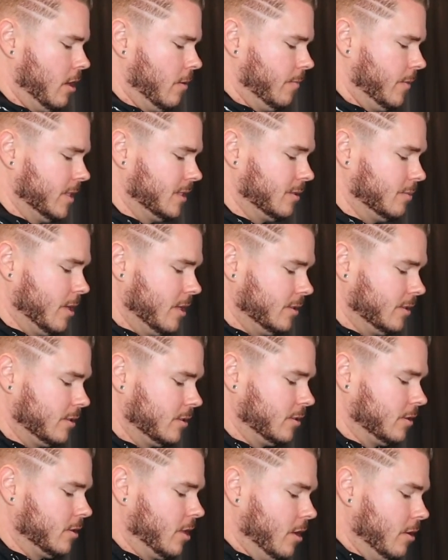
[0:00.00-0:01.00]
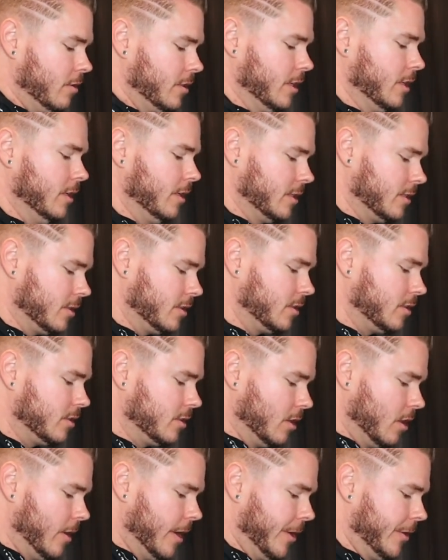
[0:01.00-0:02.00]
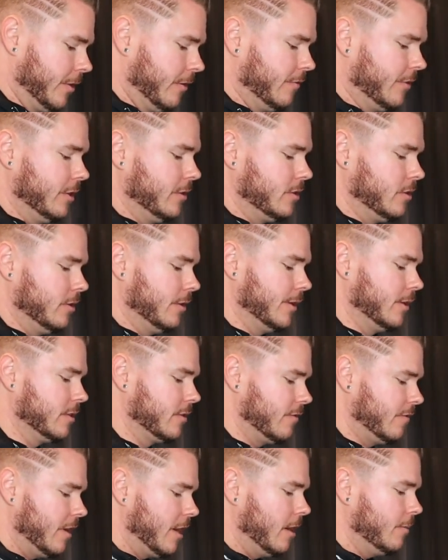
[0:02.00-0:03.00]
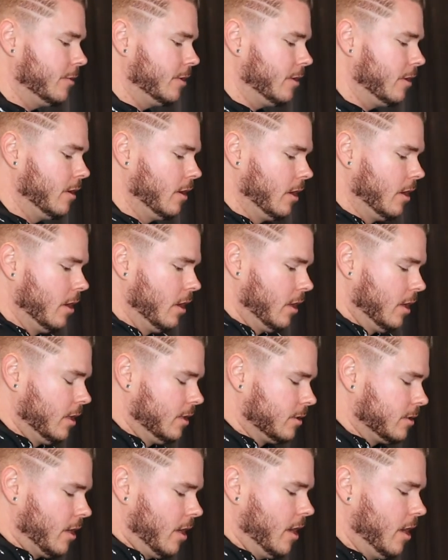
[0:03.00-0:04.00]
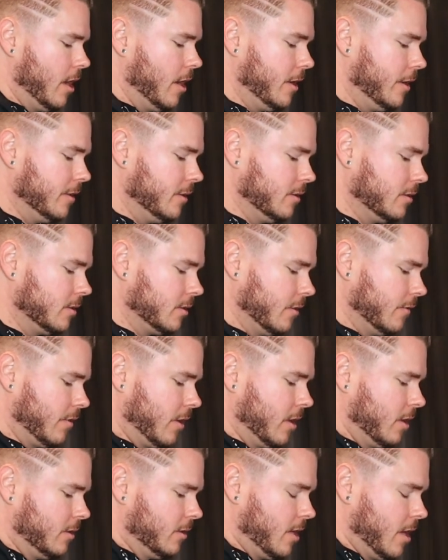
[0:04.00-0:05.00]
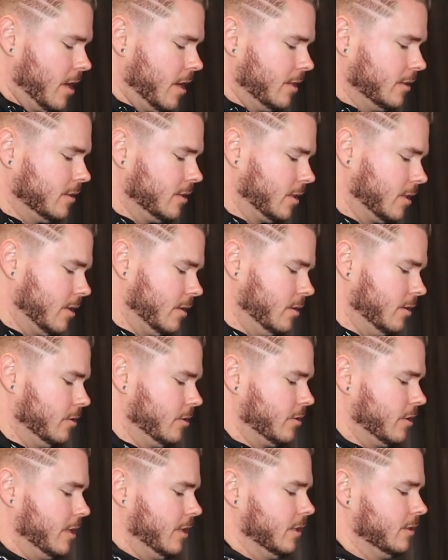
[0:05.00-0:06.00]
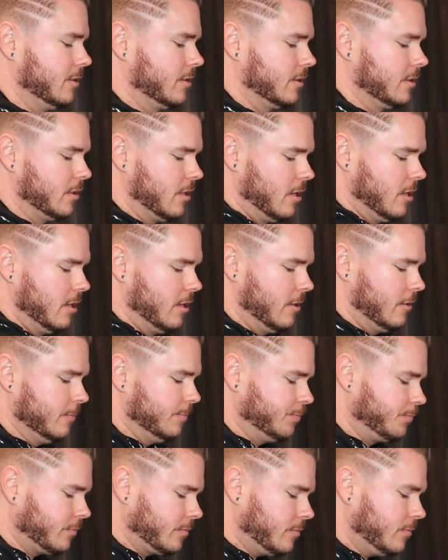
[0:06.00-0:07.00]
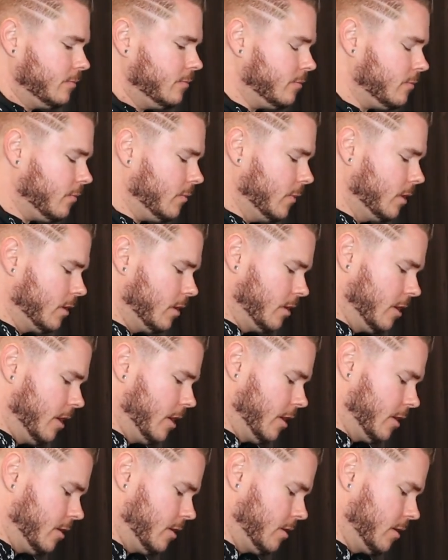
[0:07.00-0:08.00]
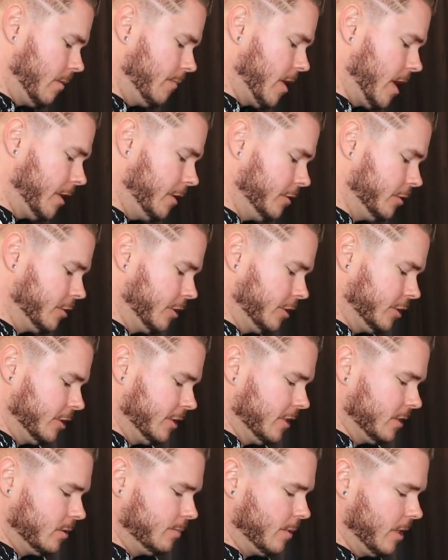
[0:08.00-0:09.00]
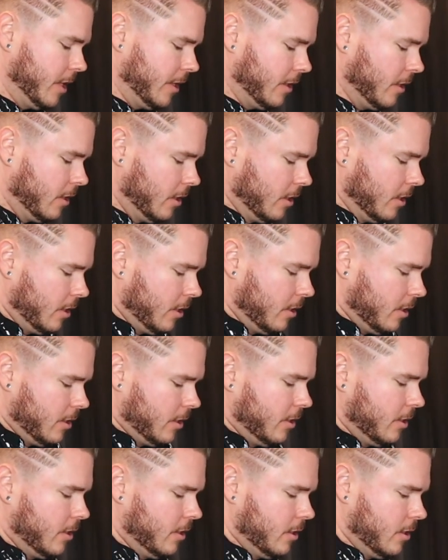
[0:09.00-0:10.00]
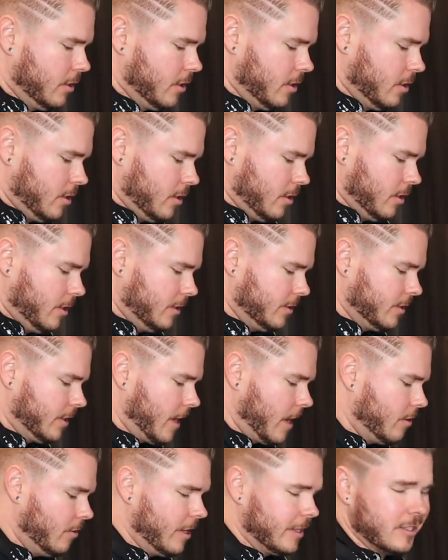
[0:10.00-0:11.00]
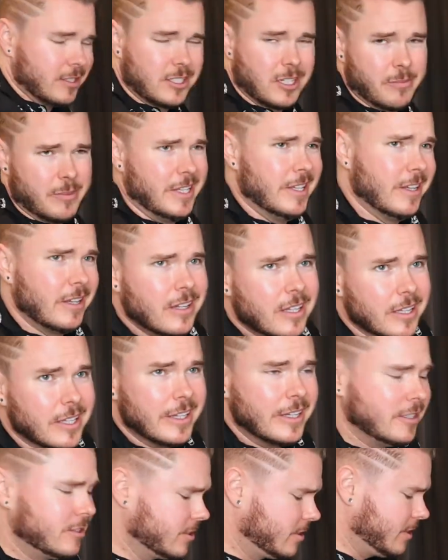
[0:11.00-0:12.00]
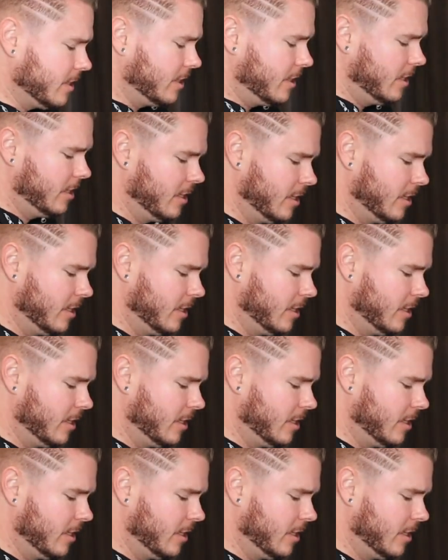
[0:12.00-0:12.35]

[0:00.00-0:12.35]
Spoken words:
This smells so good. It's so healthy for you too. There's fiber, tons of good nutrients. I'm not a nutritionist, but it's like, I don't like the term eat clean, just like